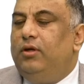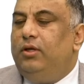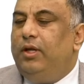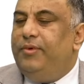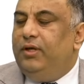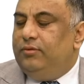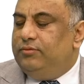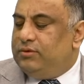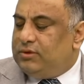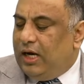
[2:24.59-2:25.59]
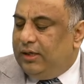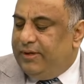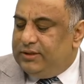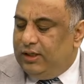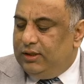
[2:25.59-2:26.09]
let me start
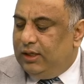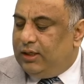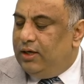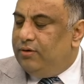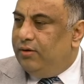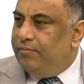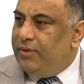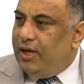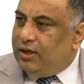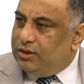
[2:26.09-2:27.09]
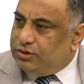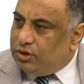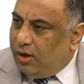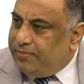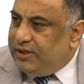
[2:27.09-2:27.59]
by saying, that can make a
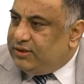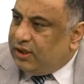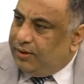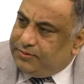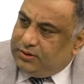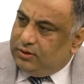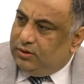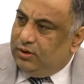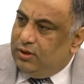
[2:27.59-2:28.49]
job description,